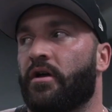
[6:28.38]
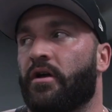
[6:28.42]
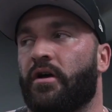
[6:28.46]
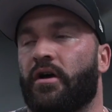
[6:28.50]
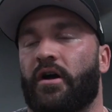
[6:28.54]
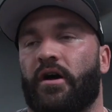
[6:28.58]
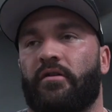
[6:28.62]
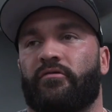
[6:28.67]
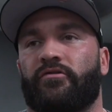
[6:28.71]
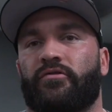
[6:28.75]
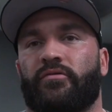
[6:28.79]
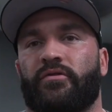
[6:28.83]

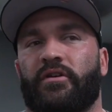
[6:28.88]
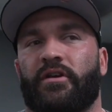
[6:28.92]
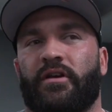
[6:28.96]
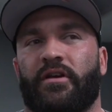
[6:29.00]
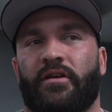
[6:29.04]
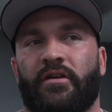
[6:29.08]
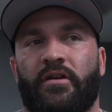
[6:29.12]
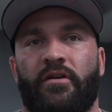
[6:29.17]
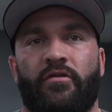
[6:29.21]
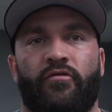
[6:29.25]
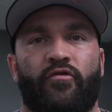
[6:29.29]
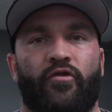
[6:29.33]
I'm doing
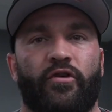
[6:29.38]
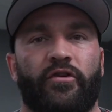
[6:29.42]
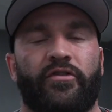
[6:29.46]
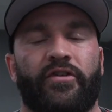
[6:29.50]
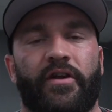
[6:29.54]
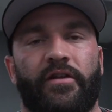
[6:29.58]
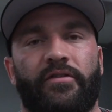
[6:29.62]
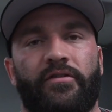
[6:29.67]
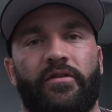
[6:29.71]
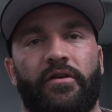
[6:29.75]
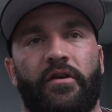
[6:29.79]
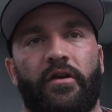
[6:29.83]
4
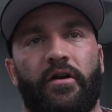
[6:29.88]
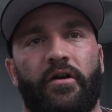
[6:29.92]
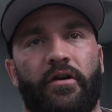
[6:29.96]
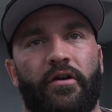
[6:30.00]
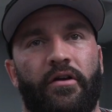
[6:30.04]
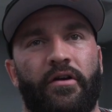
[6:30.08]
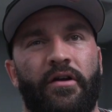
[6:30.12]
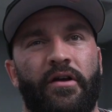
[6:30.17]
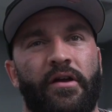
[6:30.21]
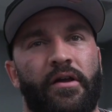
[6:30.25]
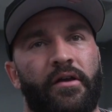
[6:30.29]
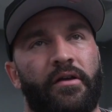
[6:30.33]
sets
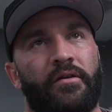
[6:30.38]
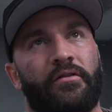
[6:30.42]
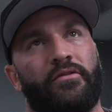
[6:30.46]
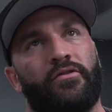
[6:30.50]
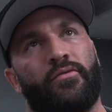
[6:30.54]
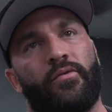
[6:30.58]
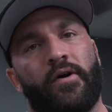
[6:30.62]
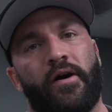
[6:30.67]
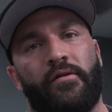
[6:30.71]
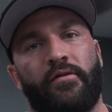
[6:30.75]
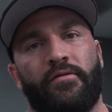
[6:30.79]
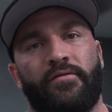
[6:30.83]
here,
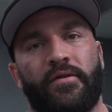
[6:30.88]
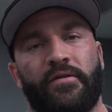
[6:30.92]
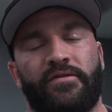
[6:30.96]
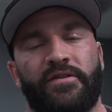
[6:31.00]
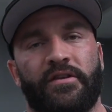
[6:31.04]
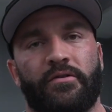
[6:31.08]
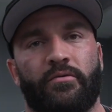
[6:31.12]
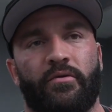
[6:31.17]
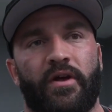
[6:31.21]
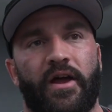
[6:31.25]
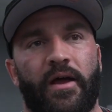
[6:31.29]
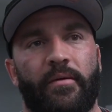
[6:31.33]
12 to
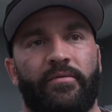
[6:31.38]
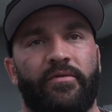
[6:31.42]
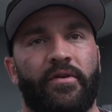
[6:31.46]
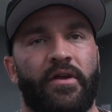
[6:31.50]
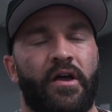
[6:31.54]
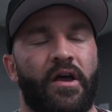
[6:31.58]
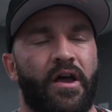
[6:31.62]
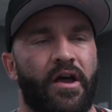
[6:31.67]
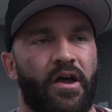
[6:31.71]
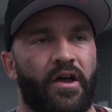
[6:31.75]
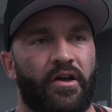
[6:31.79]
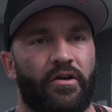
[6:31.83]
15 reps,
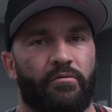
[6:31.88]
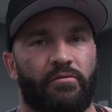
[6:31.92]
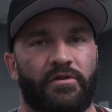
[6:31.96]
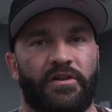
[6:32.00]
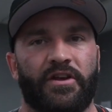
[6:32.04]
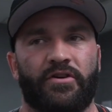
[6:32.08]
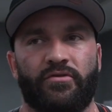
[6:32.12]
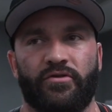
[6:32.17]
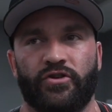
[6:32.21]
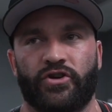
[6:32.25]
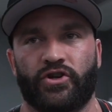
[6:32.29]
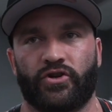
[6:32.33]
really
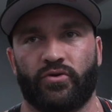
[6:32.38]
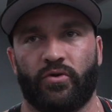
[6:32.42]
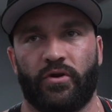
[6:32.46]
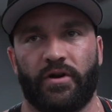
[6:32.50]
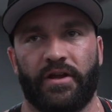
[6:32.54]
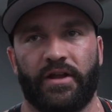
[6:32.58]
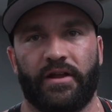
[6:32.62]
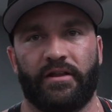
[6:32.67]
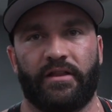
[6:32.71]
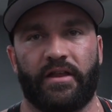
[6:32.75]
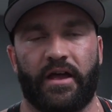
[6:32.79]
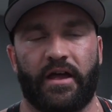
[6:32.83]

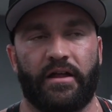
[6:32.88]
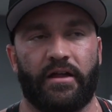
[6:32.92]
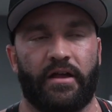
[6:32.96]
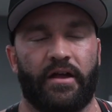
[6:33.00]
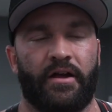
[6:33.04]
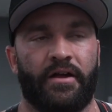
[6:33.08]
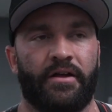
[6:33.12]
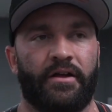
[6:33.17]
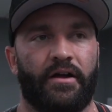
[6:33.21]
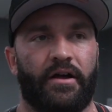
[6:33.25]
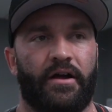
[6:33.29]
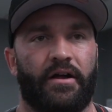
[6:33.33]
controlling that
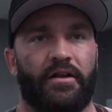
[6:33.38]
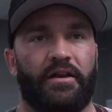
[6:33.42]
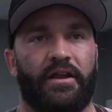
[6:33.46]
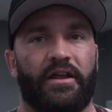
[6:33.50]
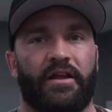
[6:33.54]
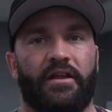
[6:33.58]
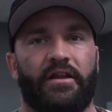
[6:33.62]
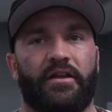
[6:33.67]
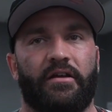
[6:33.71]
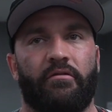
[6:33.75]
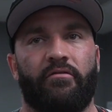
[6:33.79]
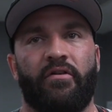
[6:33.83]

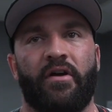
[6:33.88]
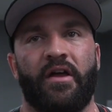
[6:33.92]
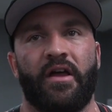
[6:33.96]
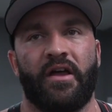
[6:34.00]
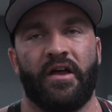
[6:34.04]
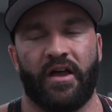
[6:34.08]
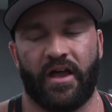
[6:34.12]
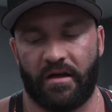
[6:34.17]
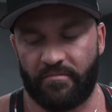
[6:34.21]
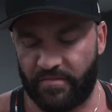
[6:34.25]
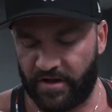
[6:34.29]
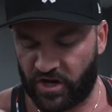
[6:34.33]
negative
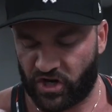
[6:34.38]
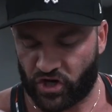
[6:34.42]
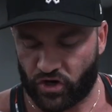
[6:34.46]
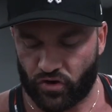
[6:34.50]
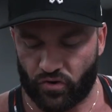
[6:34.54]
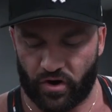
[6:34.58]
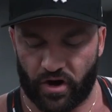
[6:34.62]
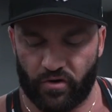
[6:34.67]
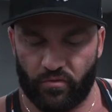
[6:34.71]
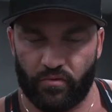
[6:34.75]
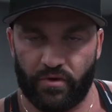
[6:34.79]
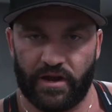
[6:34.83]
and make
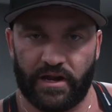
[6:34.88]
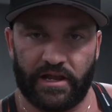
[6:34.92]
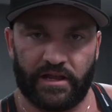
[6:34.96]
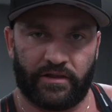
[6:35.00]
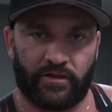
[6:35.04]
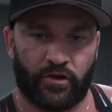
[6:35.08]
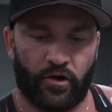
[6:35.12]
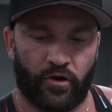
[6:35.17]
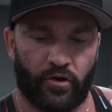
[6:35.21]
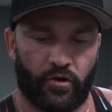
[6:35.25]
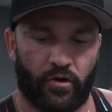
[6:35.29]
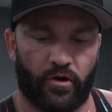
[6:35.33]
sure I really
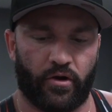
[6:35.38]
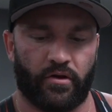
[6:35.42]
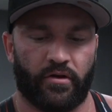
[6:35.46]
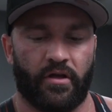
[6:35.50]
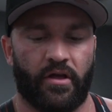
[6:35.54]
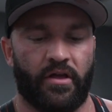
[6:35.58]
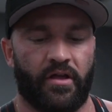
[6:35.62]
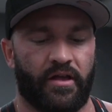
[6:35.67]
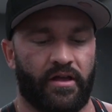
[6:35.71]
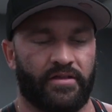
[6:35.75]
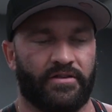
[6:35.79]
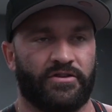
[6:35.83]
turn
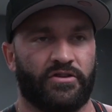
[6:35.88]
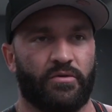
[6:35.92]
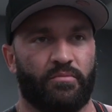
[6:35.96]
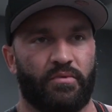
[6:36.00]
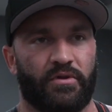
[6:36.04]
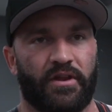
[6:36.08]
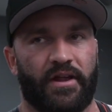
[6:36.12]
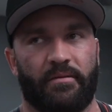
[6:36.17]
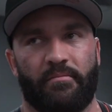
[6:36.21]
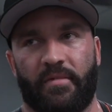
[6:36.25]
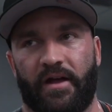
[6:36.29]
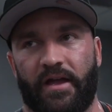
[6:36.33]
and sweep it
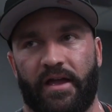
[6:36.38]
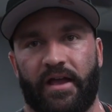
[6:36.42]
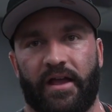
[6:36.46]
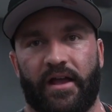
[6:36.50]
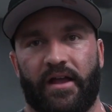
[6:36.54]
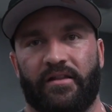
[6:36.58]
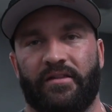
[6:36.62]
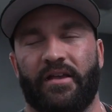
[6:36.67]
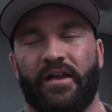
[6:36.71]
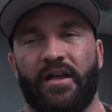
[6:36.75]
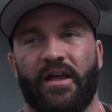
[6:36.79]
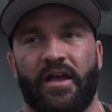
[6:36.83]
in my
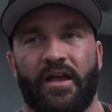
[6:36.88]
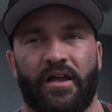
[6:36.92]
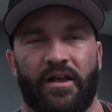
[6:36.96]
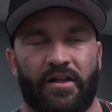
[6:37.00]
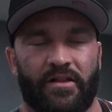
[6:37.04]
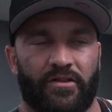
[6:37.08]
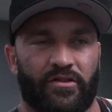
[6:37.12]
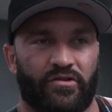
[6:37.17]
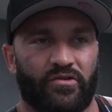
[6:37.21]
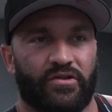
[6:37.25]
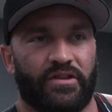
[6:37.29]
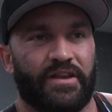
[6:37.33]
hand
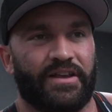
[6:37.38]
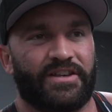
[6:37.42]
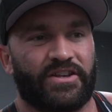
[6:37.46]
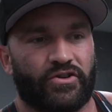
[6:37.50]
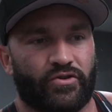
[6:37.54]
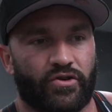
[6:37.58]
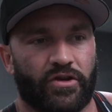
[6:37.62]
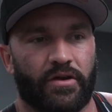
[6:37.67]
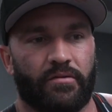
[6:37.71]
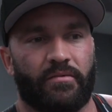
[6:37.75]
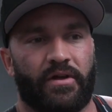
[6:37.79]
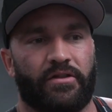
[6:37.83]
to the
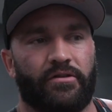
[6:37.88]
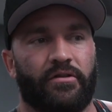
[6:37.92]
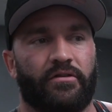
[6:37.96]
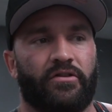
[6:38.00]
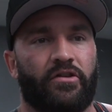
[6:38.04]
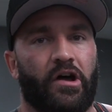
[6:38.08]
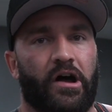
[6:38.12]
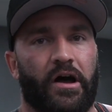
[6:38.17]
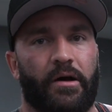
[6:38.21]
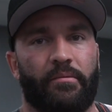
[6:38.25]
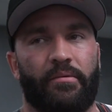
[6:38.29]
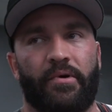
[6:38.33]
extreme at the
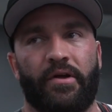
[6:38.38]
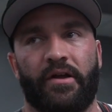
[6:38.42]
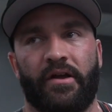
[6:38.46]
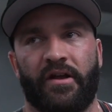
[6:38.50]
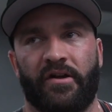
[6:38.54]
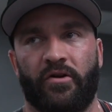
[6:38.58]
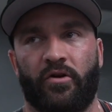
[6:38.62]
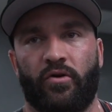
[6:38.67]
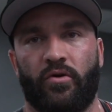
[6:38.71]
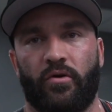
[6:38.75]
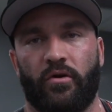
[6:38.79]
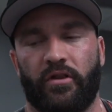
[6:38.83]
top
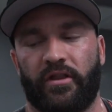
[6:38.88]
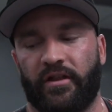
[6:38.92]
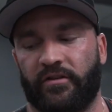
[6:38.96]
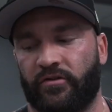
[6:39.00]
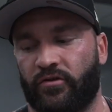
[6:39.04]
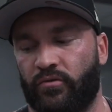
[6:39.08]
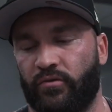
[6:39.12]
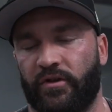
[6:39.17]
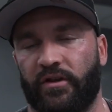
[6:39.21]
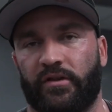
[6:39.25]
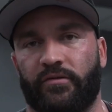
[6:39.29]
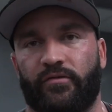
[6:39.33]
and hold that
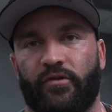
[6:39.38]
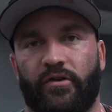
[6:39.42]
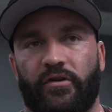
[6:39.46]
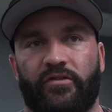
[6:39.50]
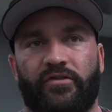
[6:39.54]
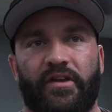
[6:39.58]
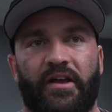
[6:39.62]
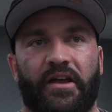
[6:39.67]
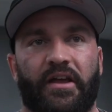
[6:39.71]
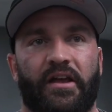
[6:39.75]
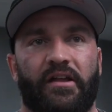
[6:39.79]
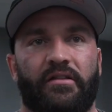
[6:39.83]
squeeze for a
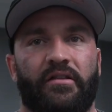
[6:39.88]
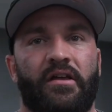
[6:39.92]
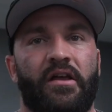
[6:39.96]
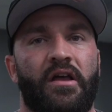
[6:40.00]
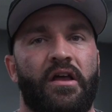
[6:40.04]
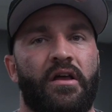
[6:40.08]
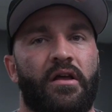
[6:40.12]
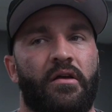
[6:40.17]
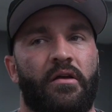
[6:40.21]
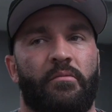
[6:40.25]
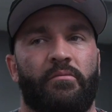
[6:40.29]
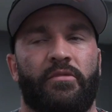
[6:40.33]
second
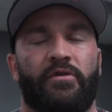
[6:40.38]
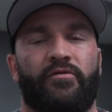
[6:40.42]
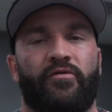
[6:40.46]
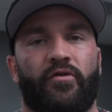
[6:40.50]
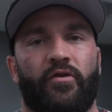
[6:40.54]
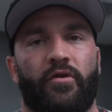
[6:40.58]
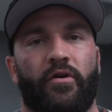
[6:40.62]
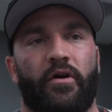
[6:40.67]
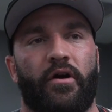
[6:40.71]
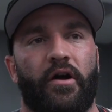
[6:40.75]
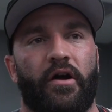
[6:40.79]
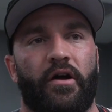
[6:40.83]

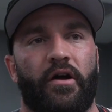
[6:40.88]
before